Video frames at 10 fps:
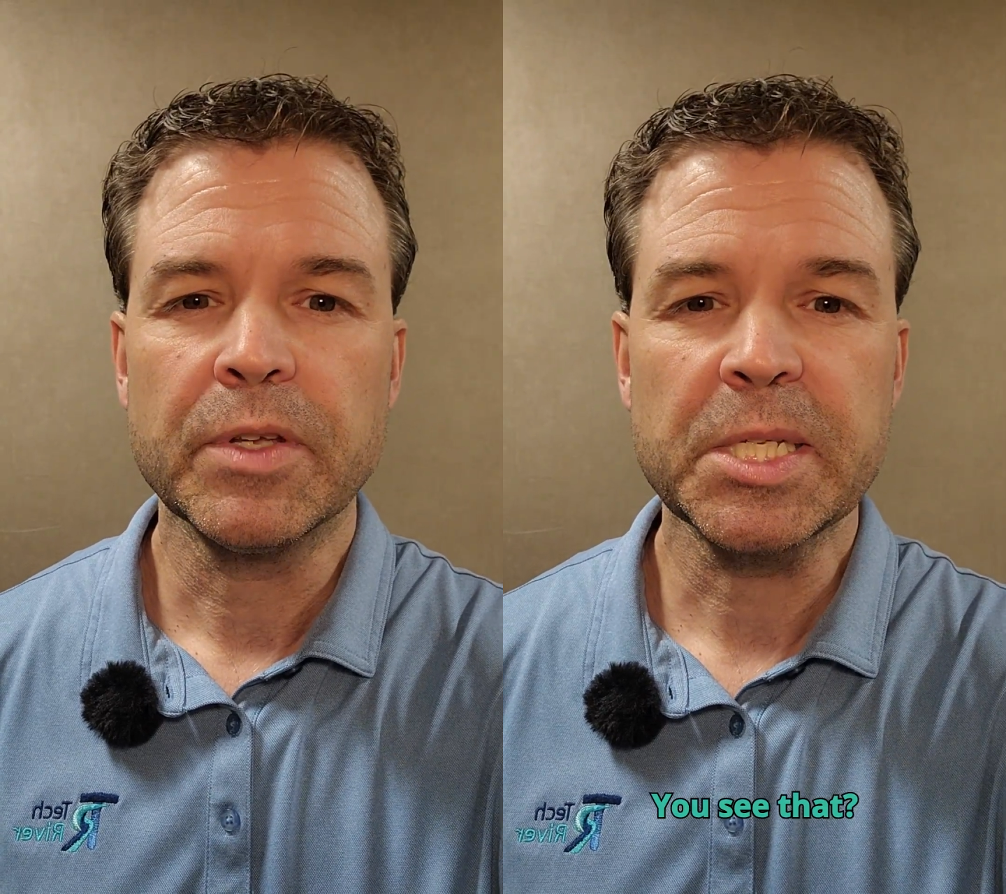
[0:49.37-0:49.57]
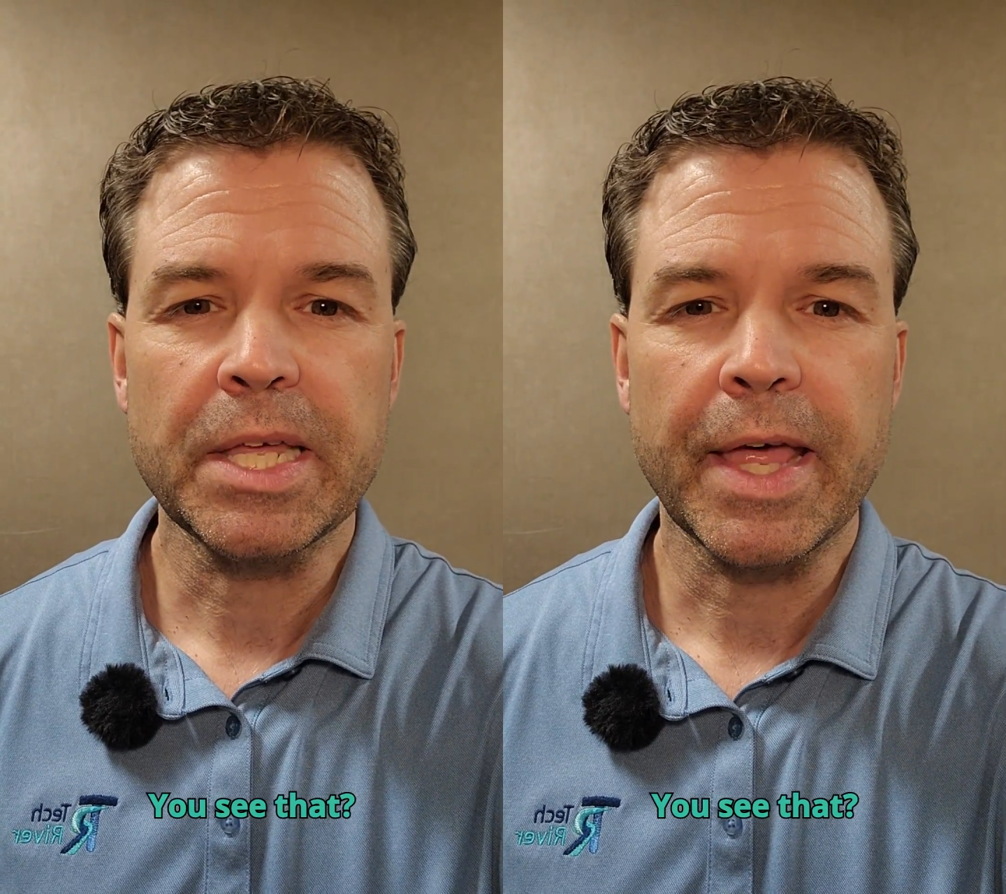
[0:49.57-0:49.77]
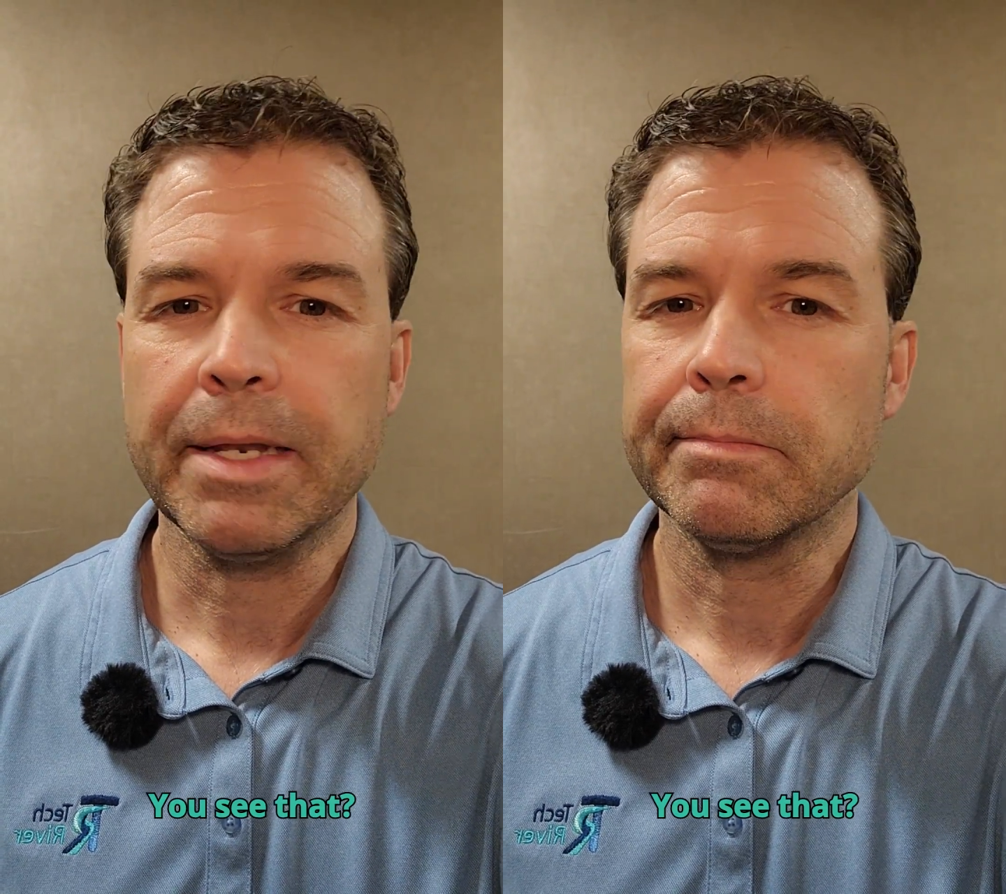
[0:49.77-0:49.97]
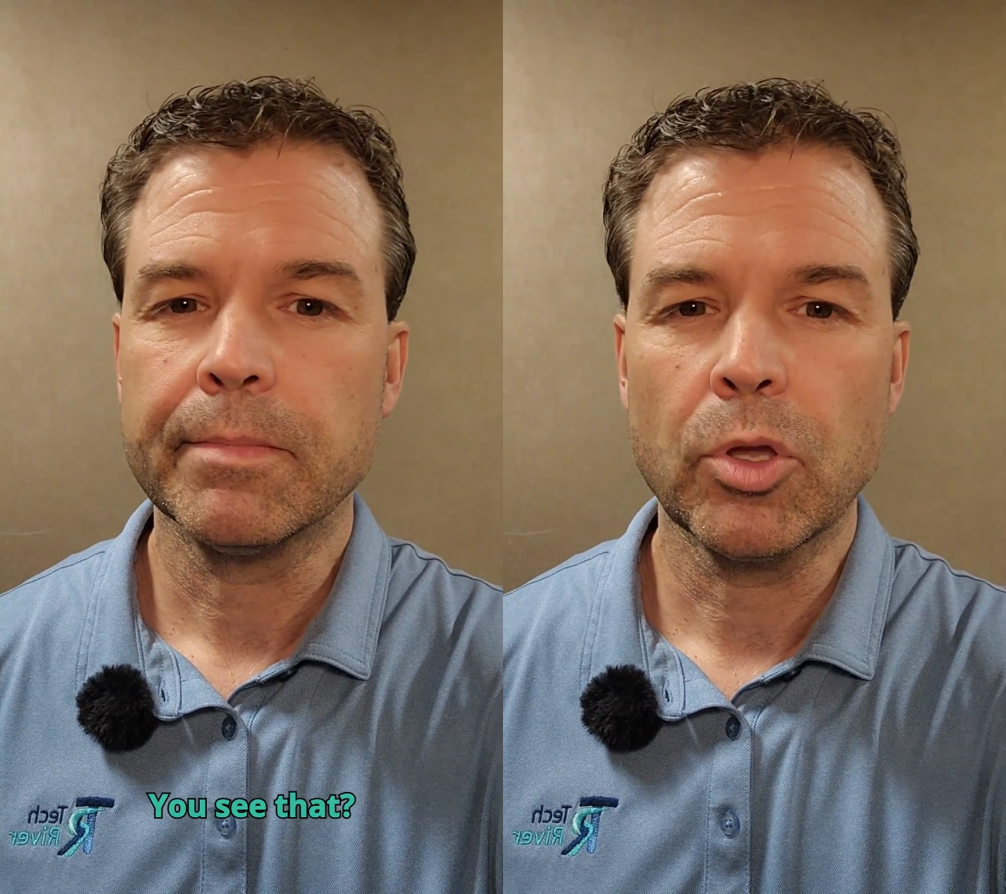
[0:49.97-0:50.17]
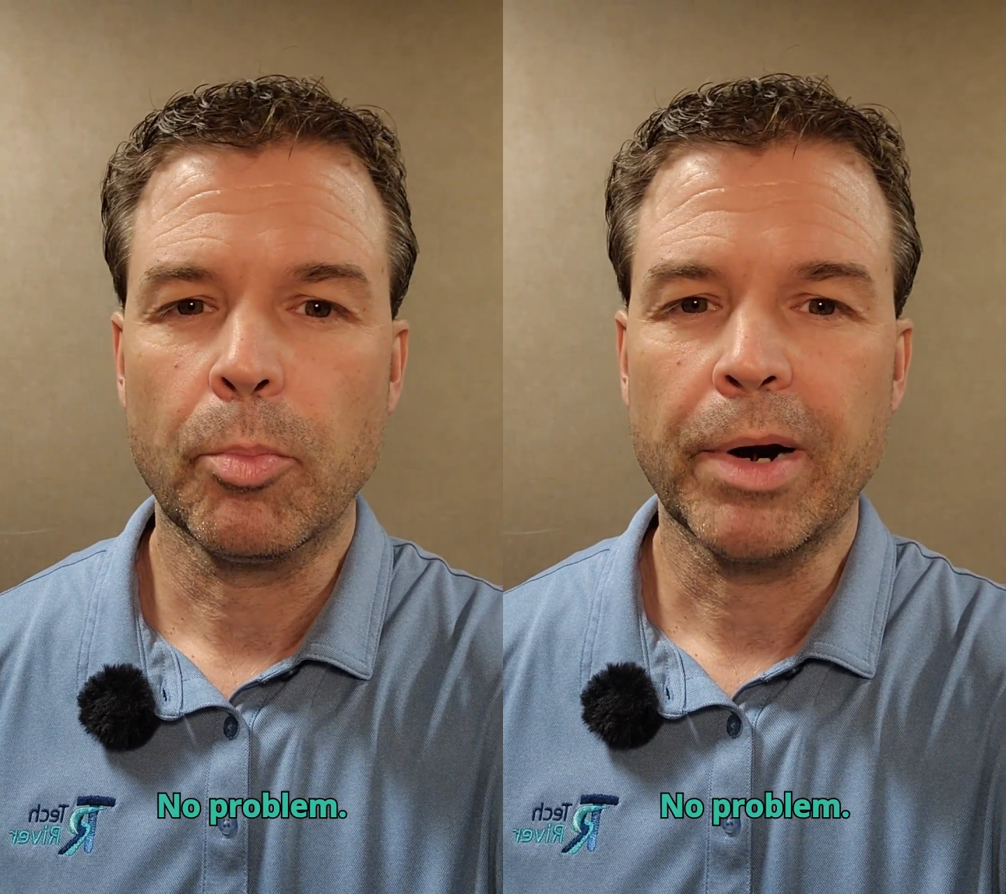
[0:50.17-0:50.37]
you see that,
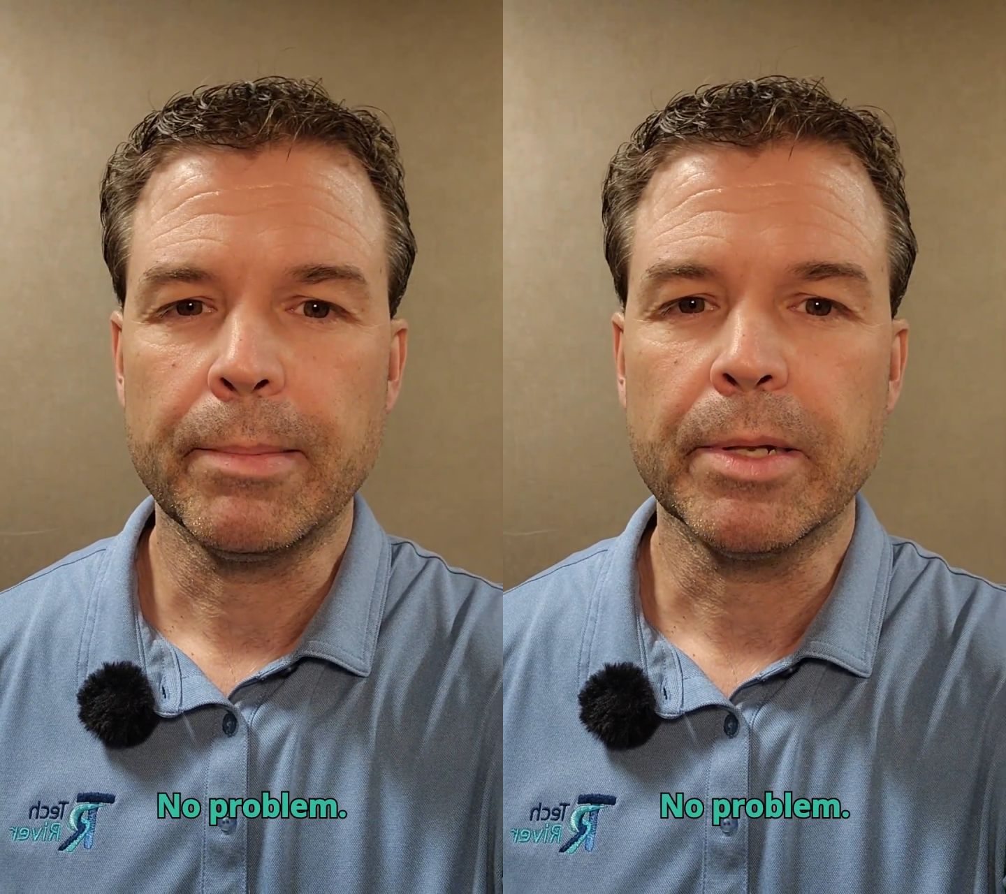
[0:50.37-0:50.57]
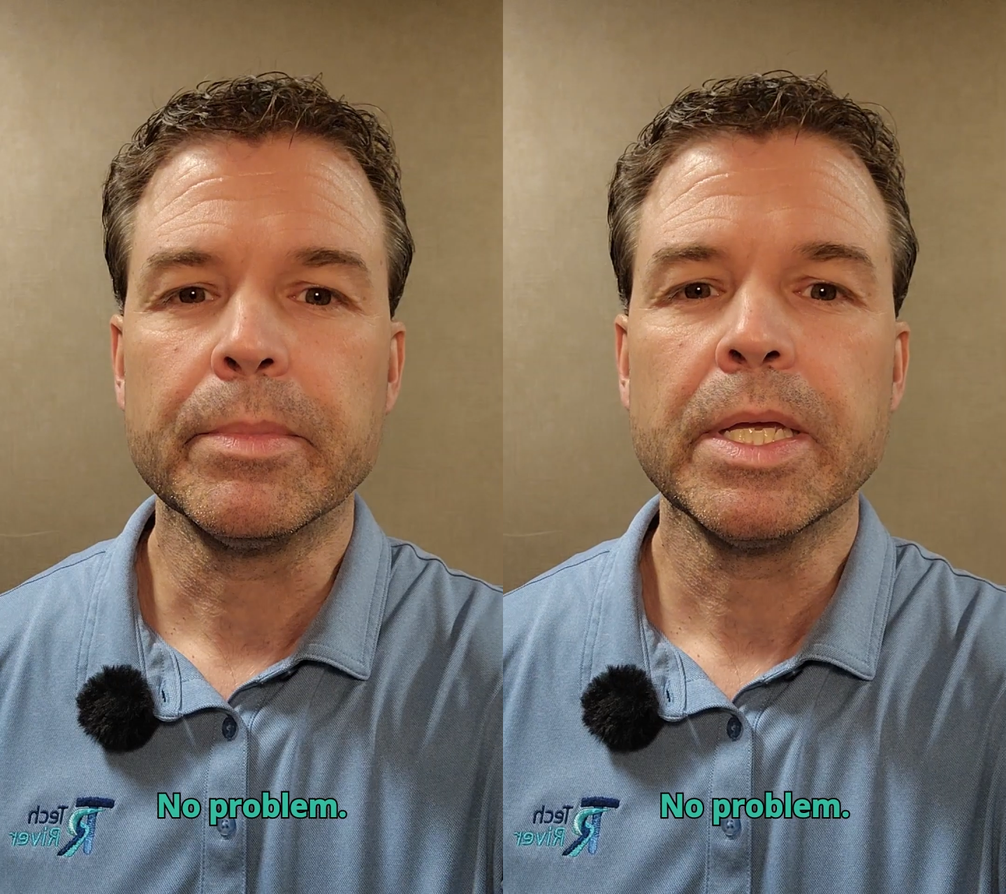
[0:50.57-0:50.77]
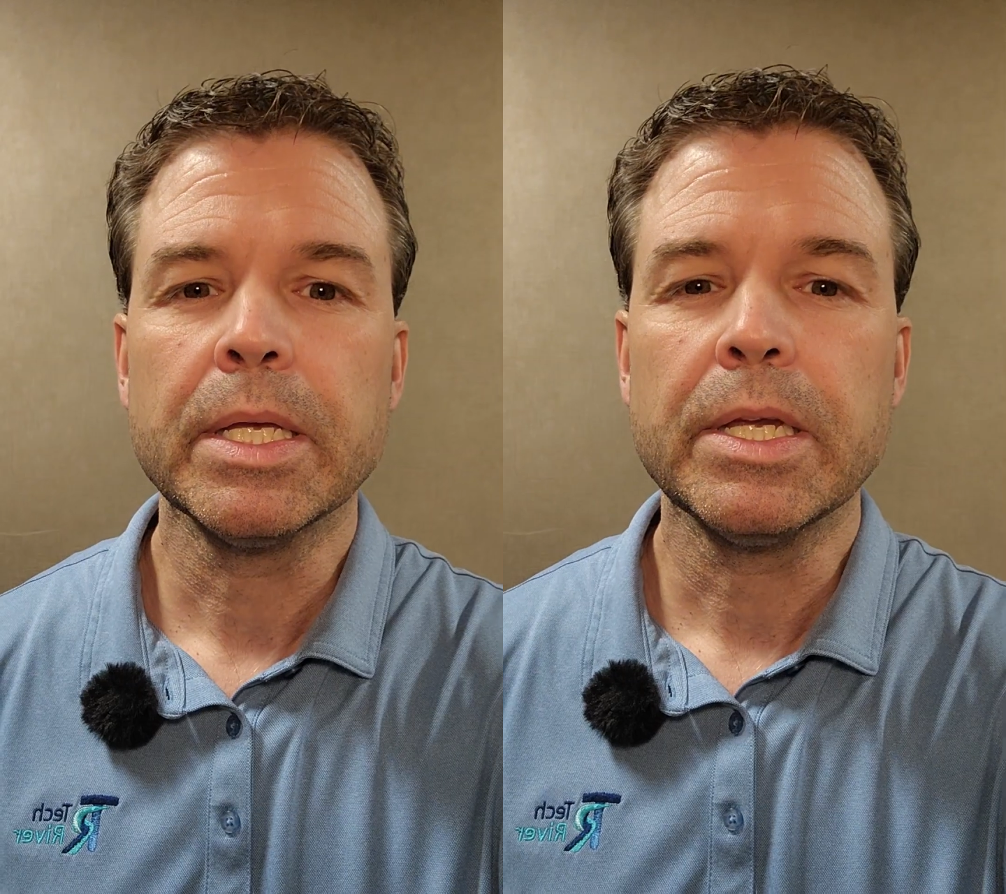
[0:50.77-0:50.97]
no problem.